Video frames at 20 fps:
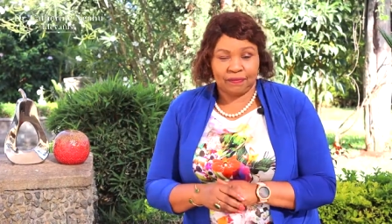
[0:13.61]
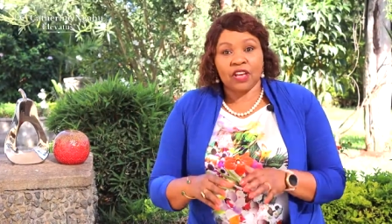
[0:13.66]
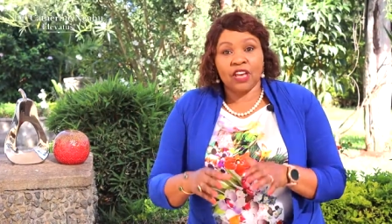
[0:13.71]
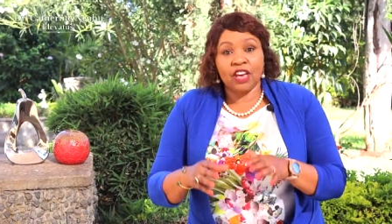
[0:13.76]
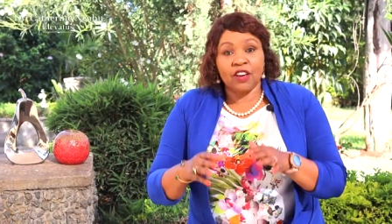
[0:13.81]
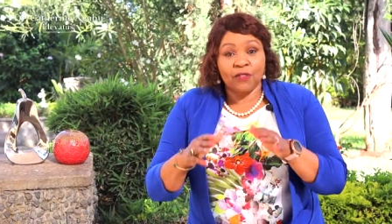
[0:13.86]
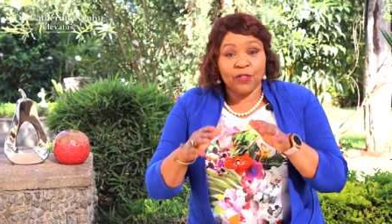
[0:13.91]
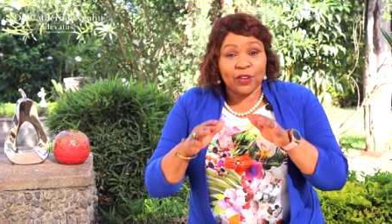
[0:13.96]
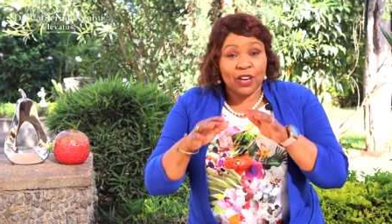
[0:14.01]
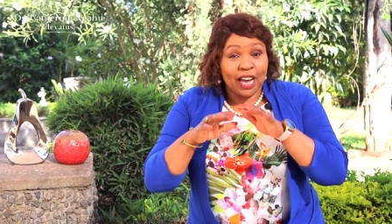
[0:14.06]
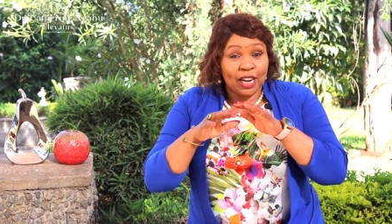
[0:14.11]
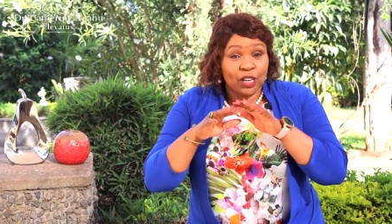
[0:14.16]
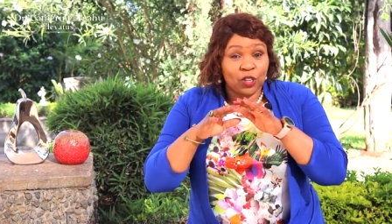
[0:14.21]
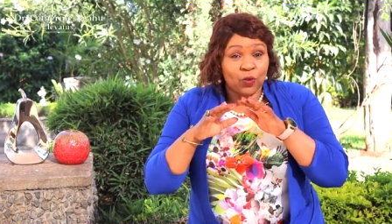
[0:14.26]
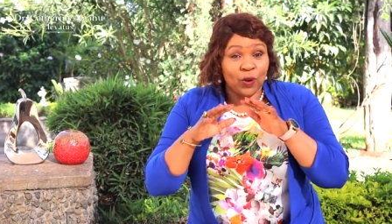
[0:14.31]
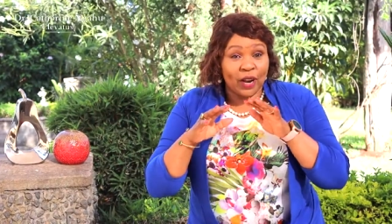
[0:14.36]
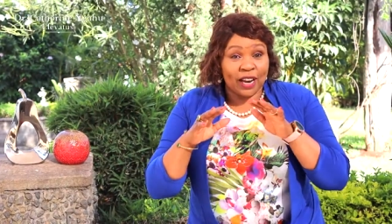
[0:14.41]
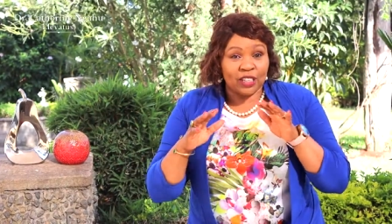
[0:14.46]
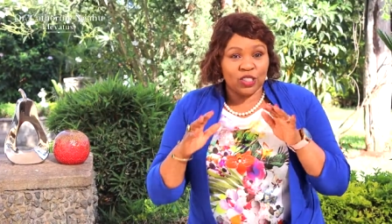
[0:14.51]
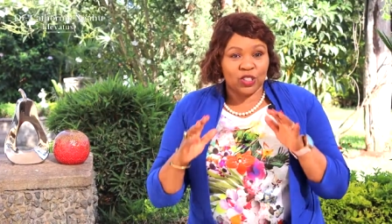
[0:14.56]
if we are
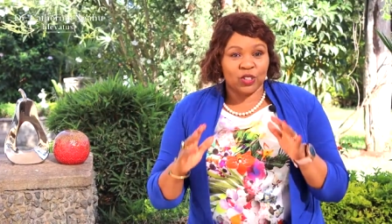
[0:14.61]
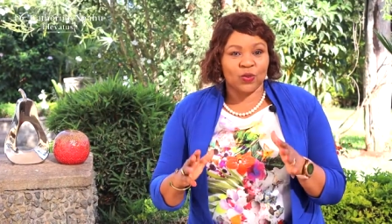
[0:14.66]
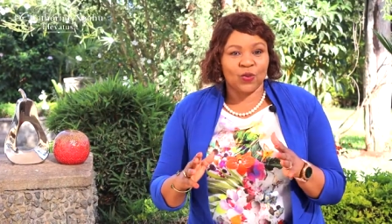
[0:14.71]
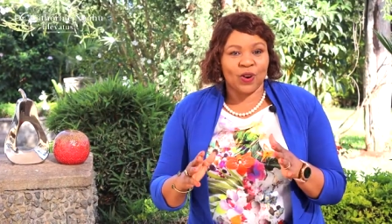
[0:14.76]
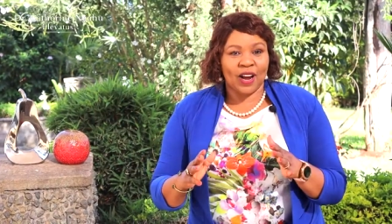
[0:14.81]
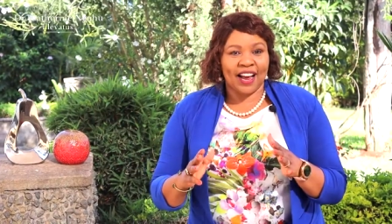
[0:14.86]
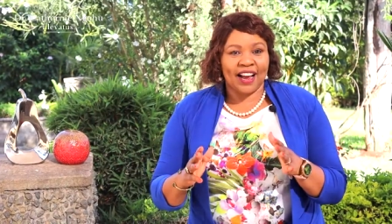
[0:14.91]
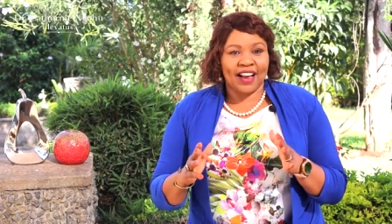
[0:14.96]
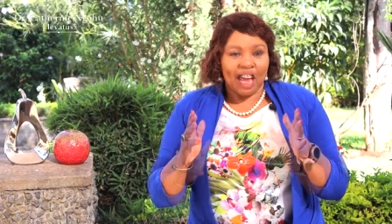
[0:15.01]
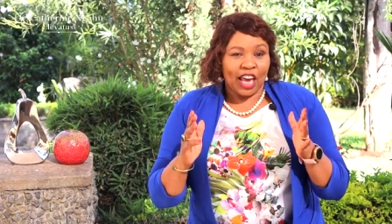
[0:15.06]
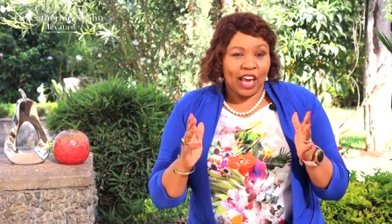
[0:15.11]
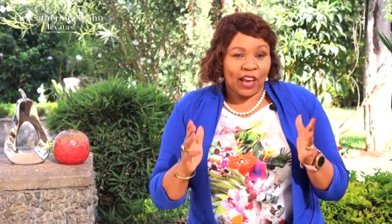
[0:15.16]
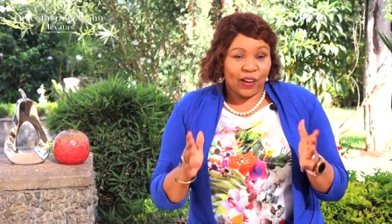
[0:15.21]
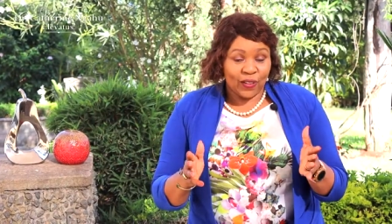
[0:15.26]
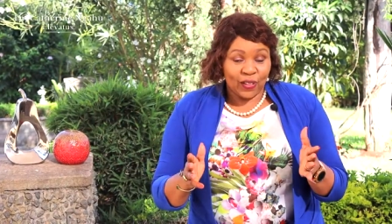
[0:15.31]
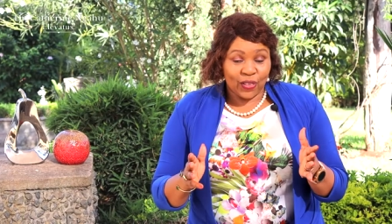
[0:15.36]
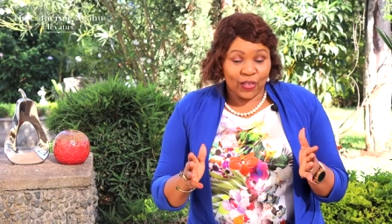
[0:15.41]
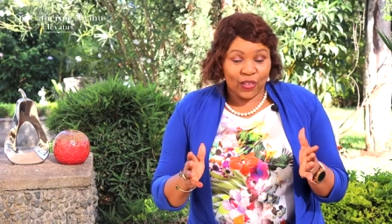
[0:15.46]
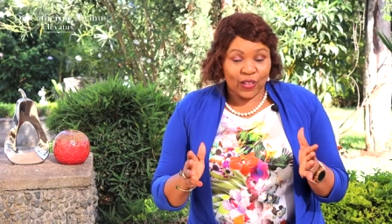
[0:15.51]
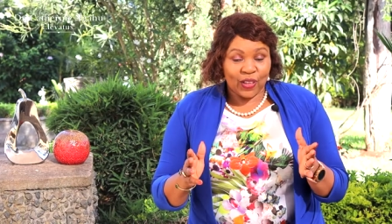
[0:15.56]
to ensure
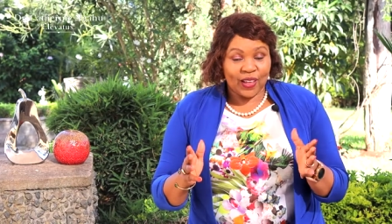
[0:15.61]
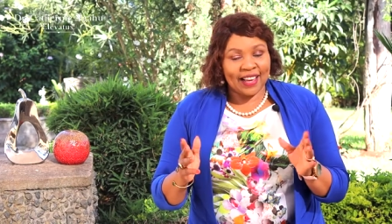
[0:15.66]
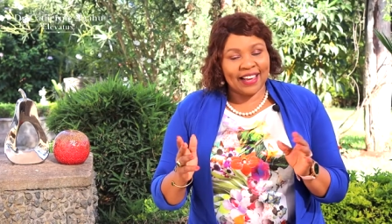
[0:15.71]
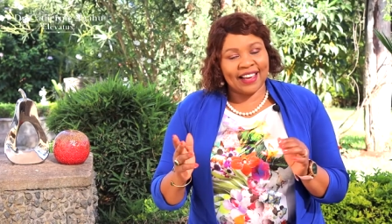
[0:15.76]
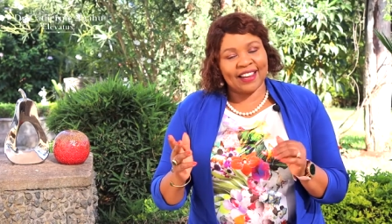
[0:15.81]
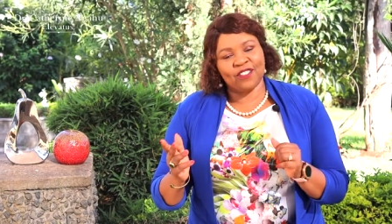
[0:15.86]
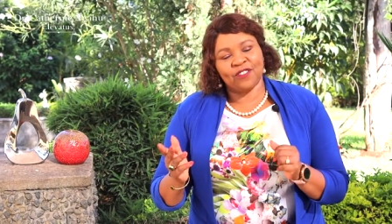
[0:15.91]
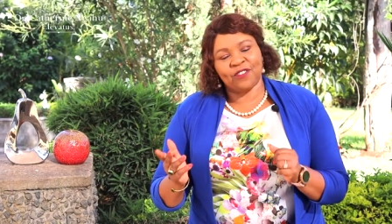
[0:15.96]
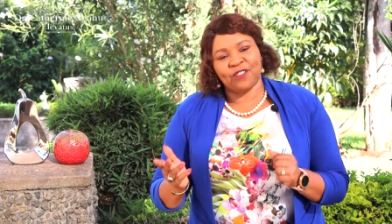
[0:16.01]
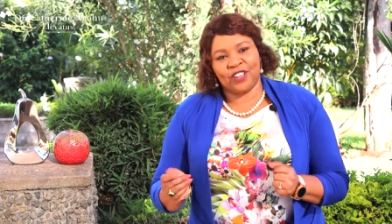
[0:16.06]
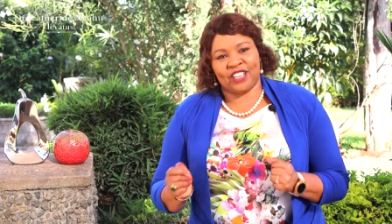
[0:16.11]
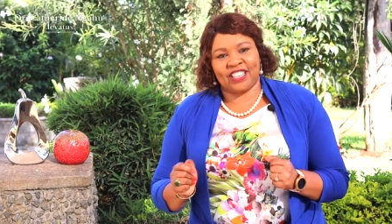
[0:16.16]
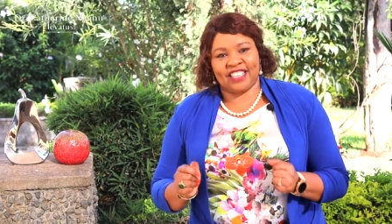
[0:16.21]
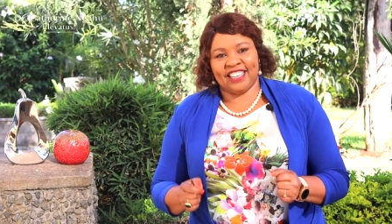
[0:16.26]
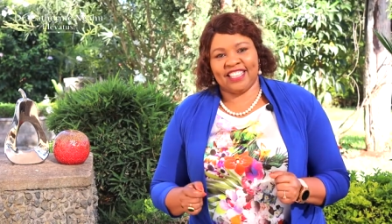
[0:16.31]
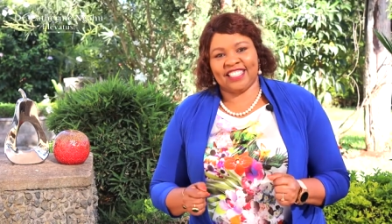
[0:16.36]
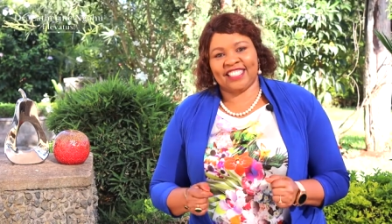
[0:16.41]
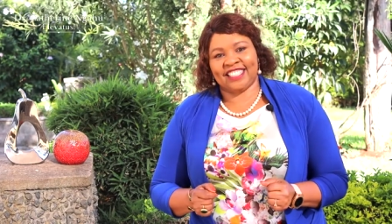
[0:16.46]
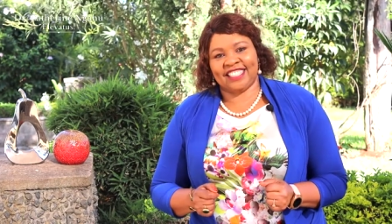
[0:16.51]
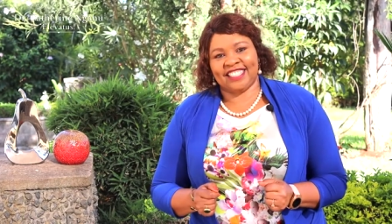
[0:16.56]
health and
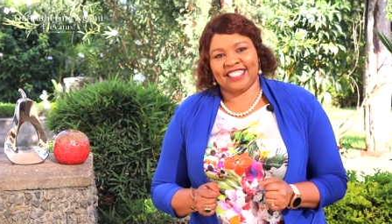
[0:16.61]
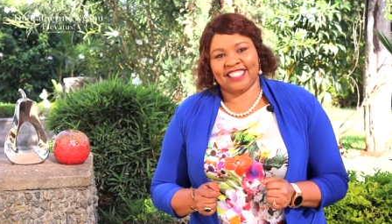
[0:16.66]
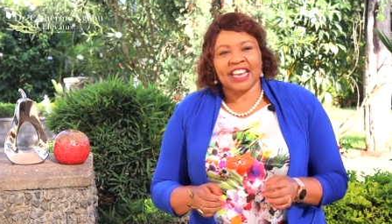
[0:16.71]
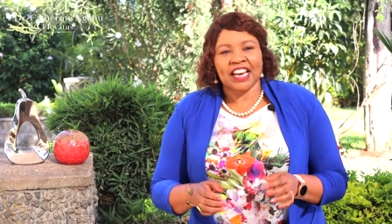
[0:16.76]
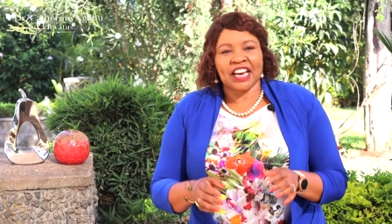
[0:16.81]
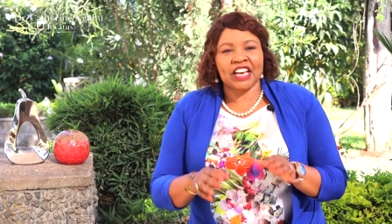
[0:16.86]
fitness.